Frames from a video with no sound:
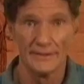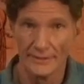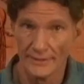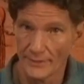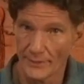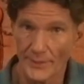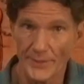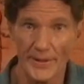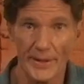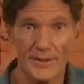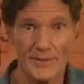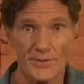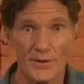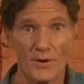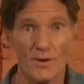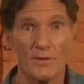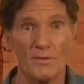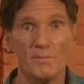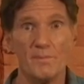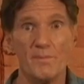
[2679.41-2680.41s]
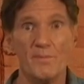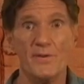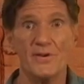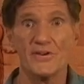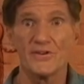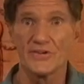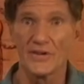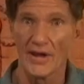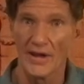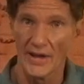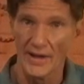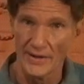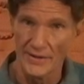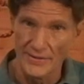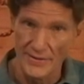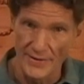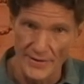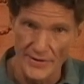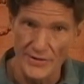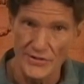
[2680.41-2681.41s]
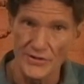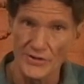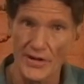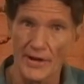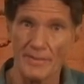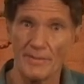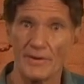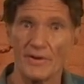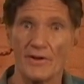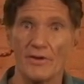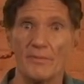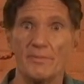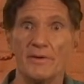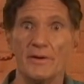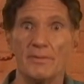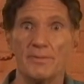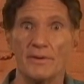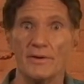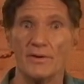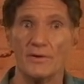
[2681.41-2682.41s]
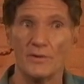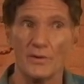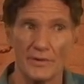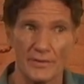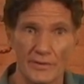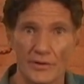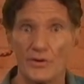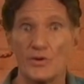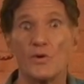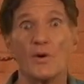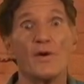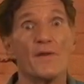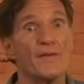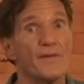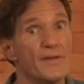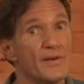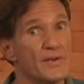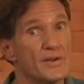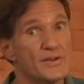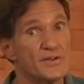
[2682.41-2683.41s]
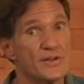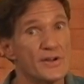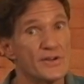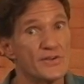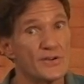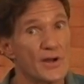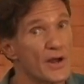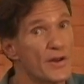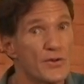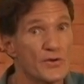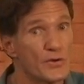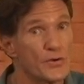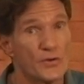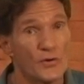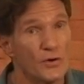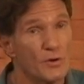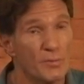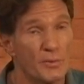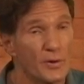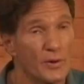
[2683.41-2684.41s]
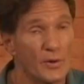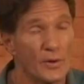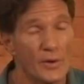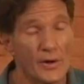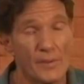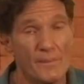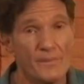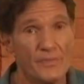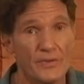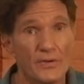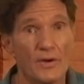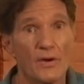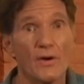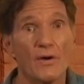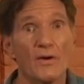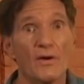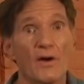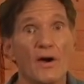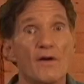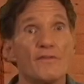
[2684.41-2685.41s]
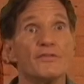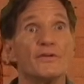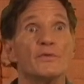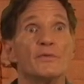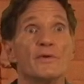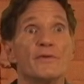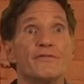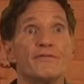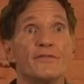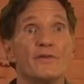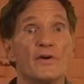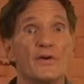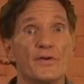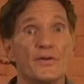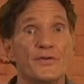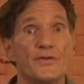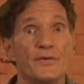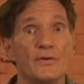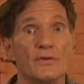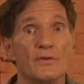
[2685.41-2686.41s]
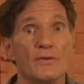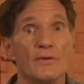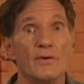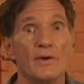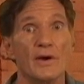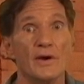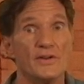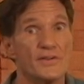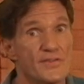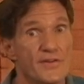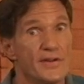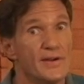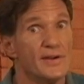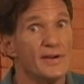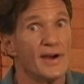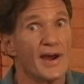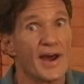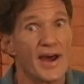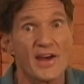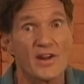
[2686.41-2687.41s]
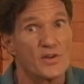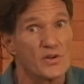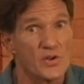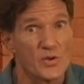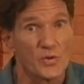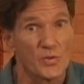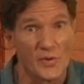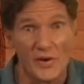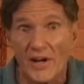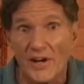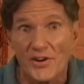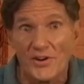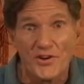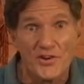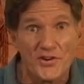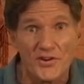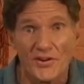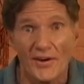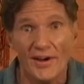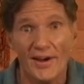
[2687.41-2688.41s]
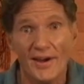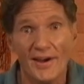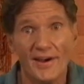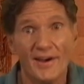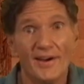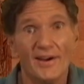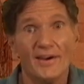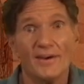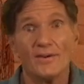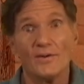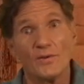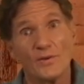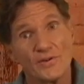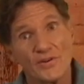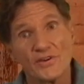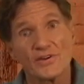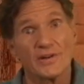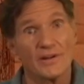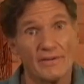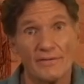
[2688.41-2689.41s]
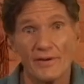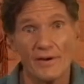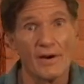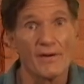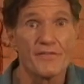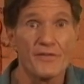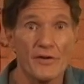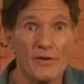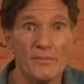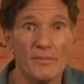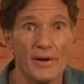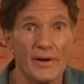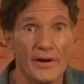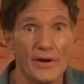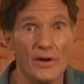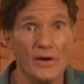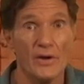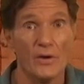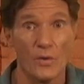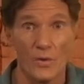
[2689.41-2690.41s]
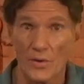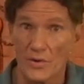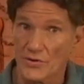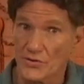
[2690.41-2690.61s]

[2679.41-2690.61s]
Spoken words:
Okay, so besides this segment of the people who are in control, there's this other group who are often referred to as the idle rich, who are just living off their money or